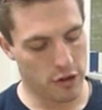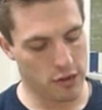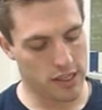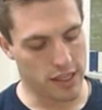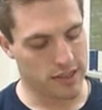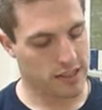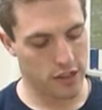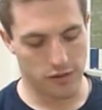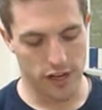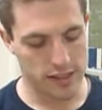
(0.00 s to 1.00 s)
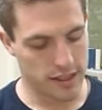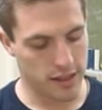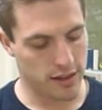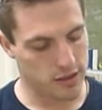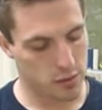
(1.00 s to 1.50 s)
you use like a steel vise
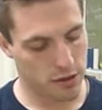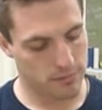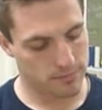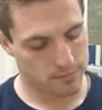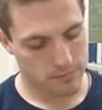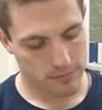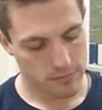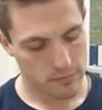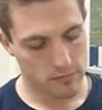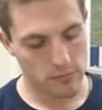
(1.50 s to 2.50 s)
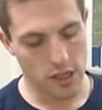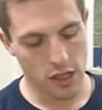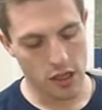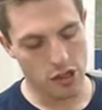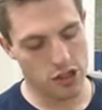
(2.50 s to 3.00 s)
like this one,
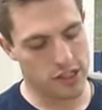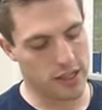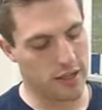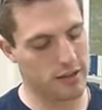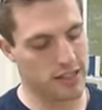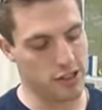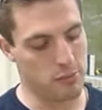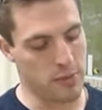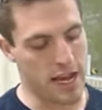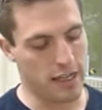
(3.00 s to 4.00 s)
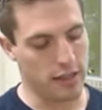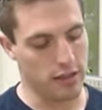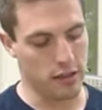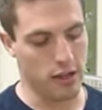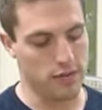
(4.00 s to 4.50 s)
you just, since your
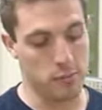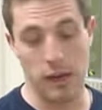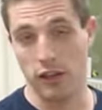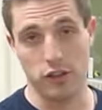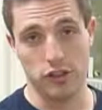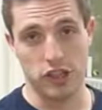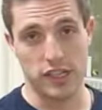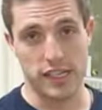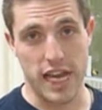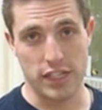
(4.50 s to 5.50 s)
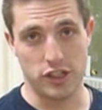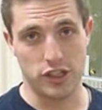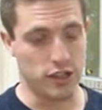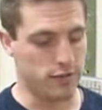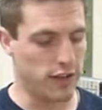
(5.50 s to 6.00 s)
magnet loves metal, just attach it
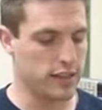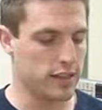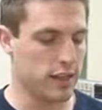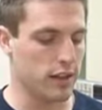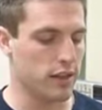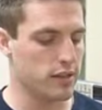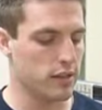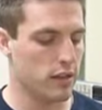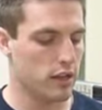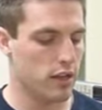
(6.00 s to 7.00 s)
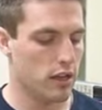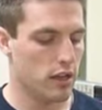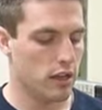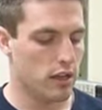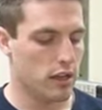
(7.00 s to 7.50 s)
to your vise like this,
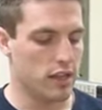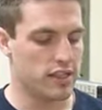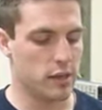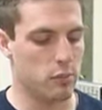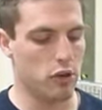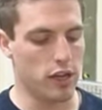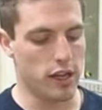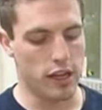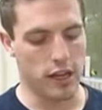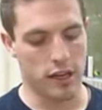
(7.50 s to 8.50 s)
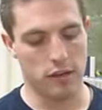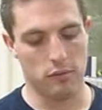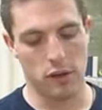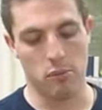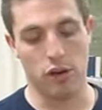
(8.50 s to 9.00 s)
assemble it in
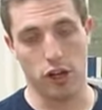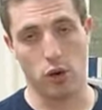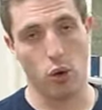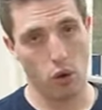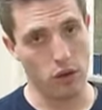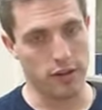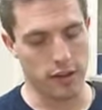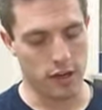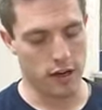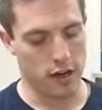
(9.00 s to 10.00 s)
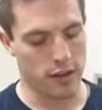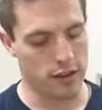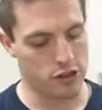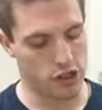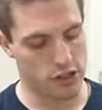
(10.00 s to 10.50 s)
and put your hole in there, and
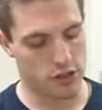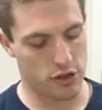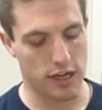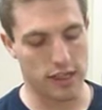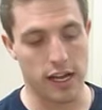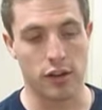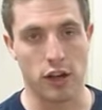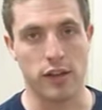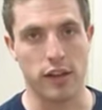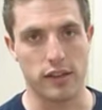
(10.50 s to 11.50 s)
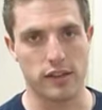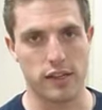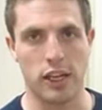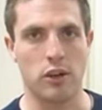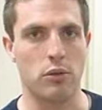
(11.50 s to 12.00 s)
then just crank down on this
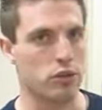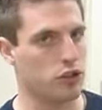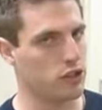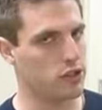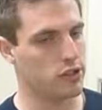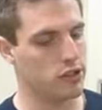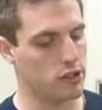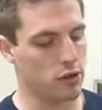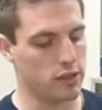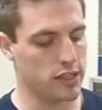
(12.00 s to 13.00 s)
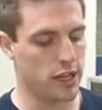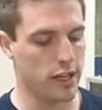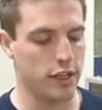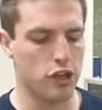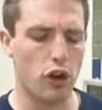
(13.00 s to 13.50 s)
and it will just slowly
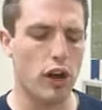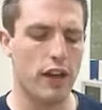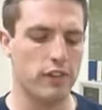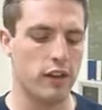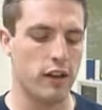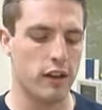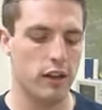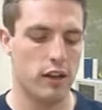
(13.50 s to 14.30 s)
slide in. You don't have to